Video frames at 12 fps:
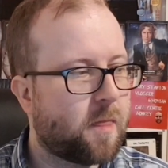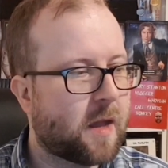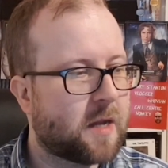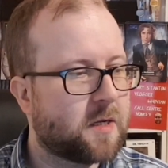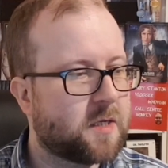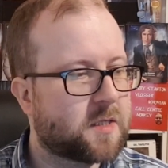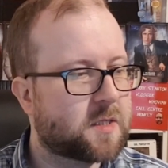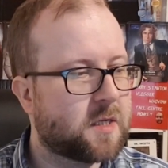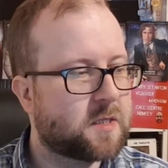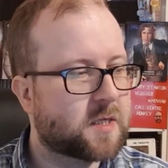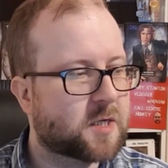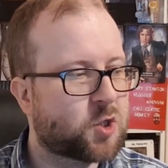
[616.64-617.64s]
And it's
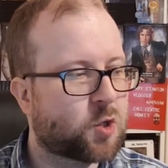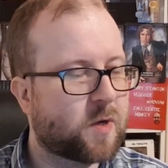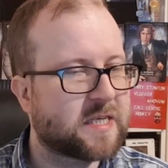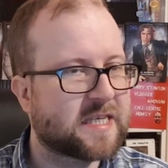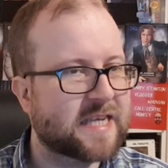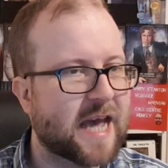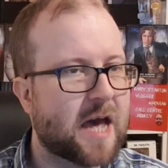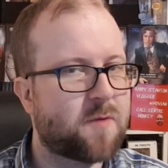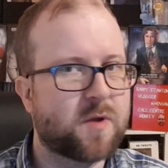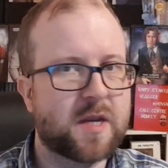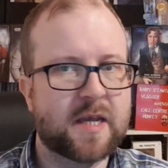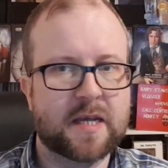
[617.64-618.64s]
it's actually quite sad
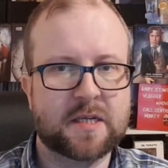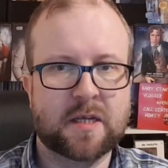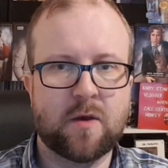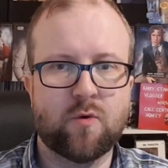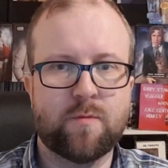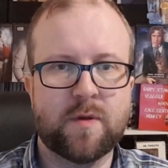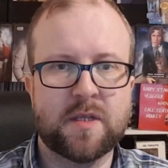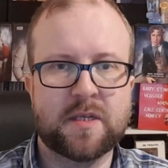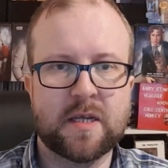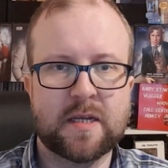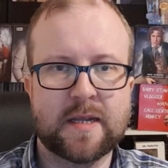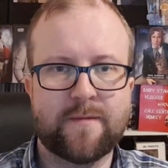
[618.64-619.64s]
when he gets killed by the
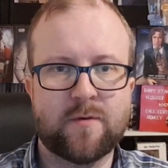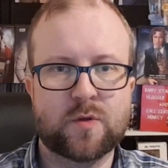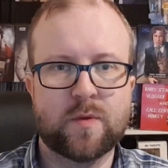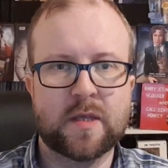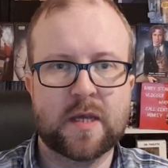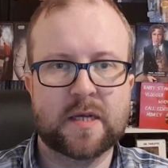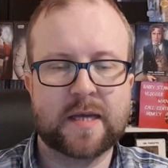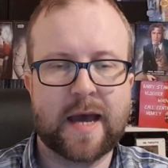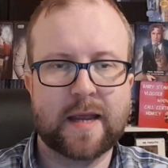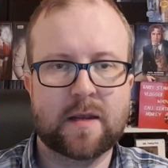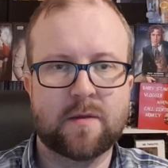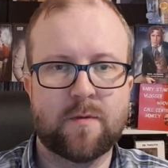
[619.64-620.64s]
Sea Devils when they
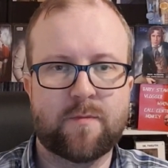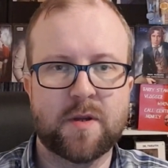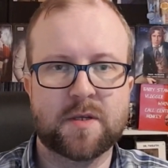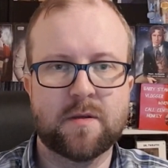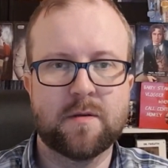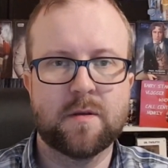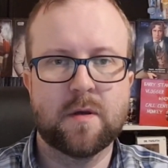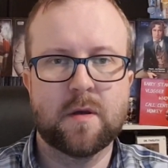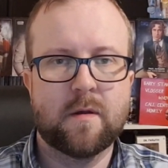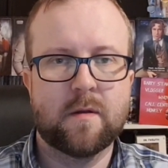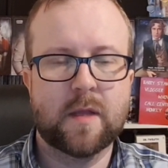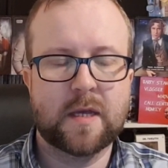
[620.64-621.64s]
attack the prison
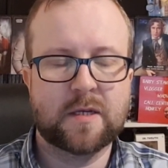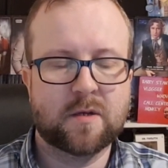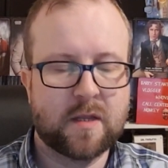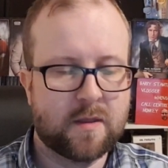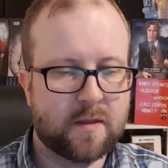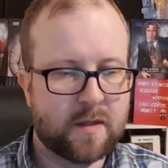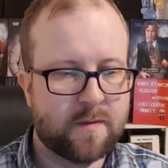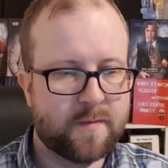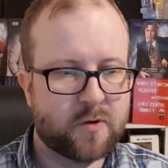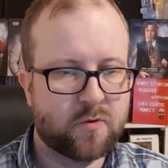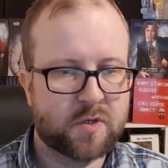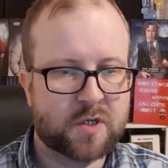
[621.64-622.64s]
later in, in the
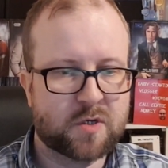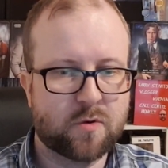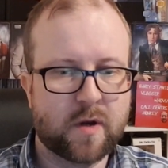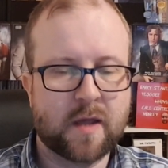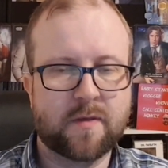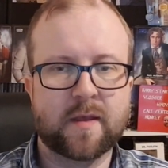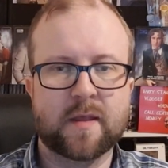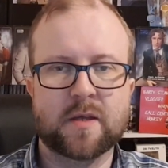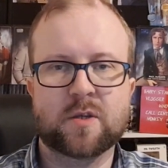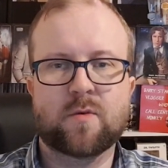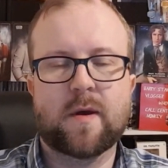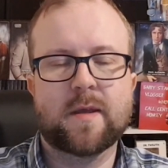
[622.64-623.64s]
middle of the story. I think that's
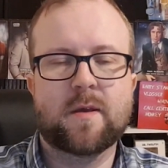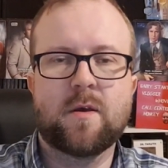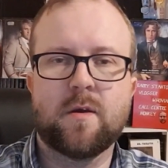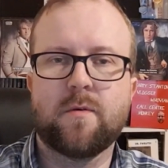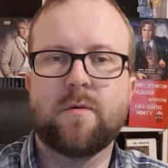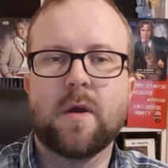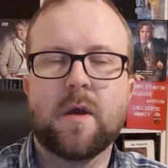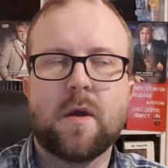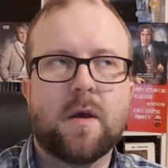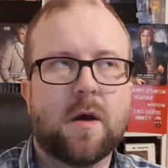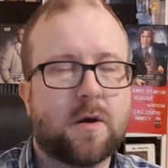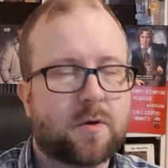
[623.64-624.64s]
quite cute,
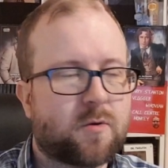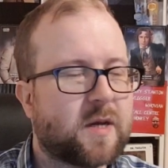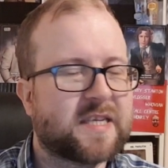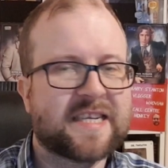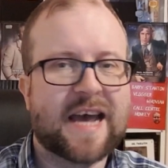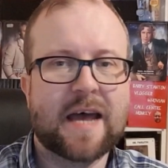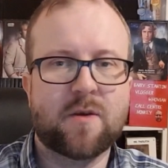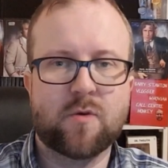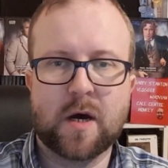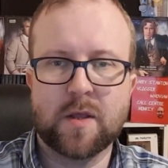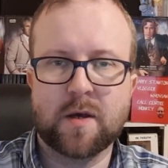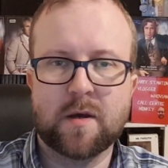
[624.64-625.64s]
uh, quite sad
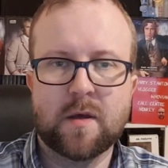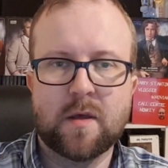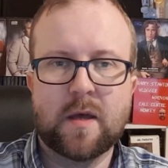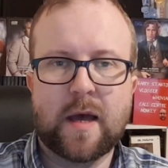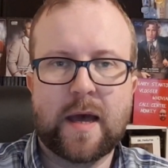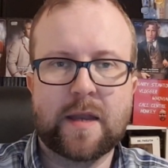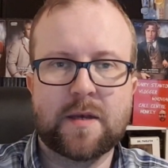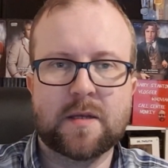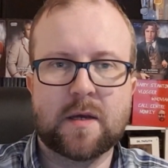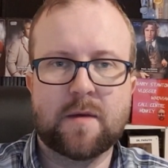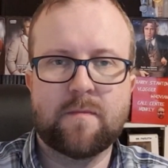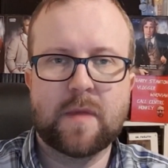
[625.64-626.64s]
rather. And
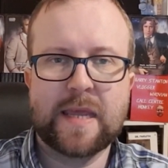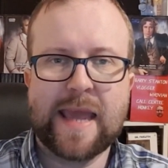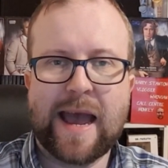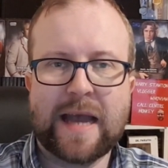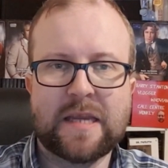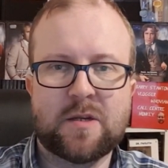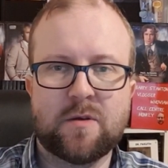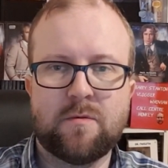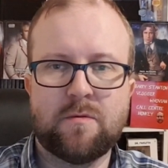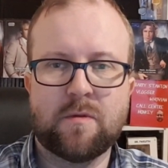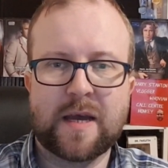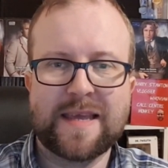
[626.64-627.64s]
um, yeah, I
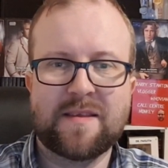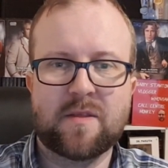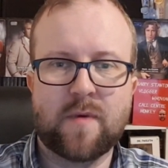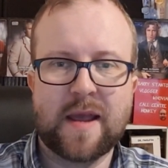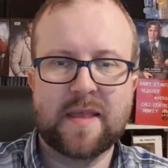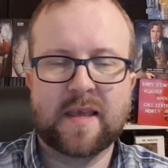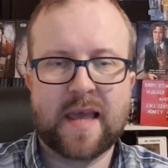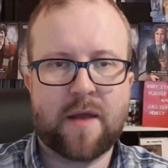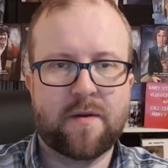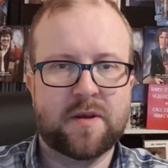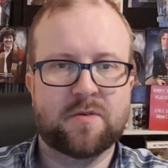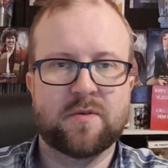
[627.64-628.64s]
do like the way the
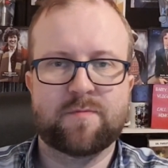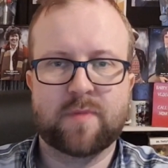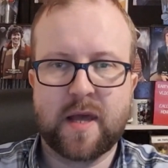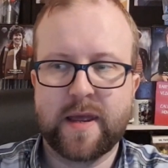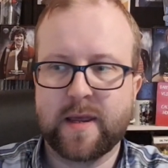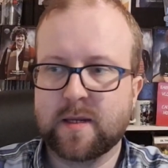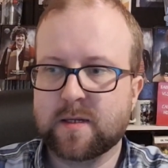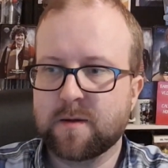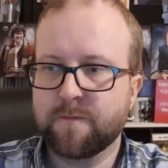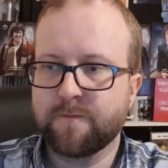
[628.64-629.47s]
character is played.